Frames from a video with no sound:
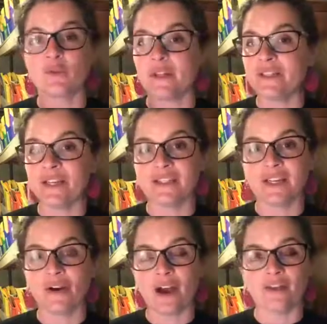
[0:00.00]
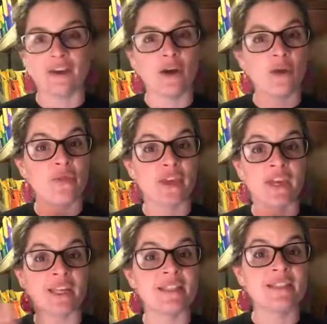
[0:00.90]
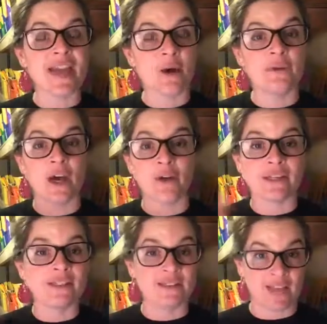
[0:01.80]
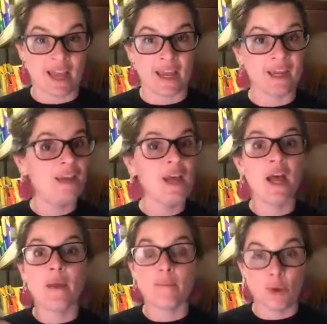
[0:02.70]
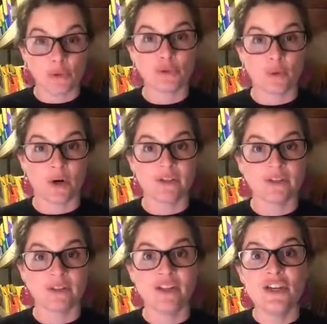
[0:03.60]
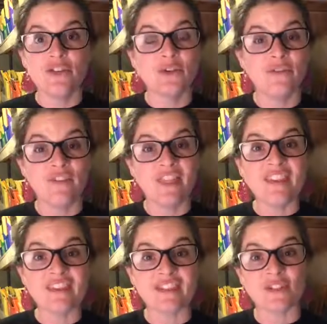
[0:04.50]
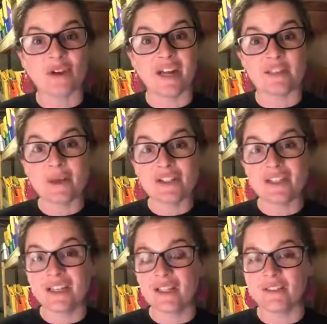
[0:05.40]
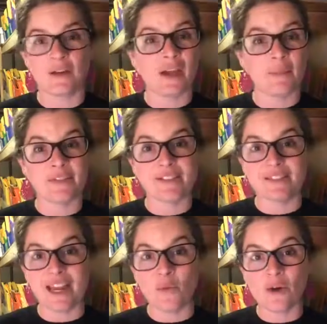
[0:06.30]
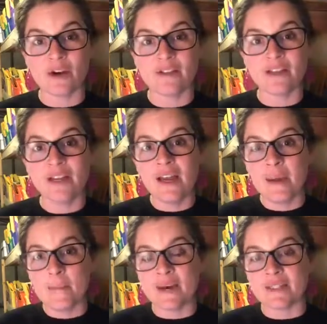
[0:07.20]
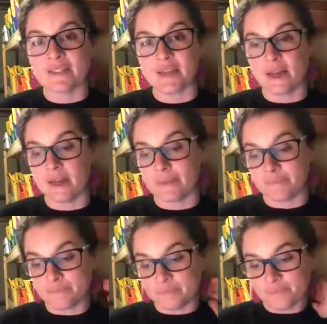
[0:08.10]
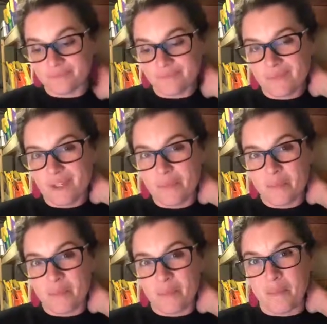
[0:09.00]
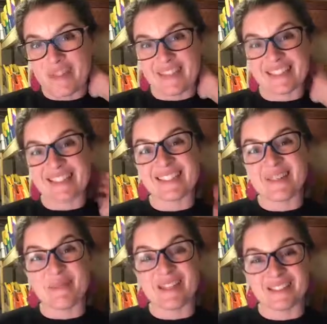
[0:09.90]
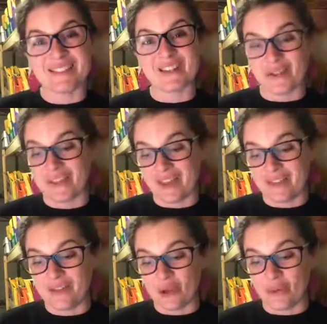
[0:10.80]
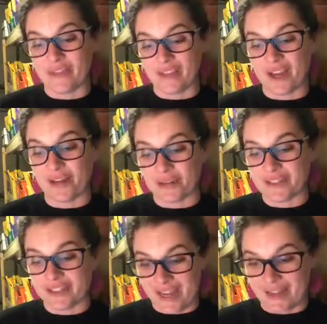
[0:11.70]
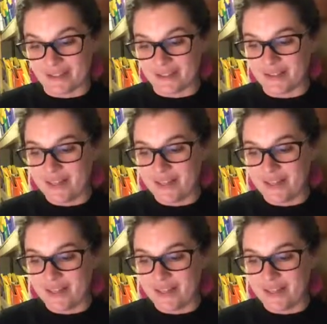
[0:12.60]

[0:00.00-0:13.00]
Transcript: Once kids can crack the code, they can sound out and say most words. So in 5th and 6th grade especially, kids are able to say words, but that doesn't necessarily know that they understand.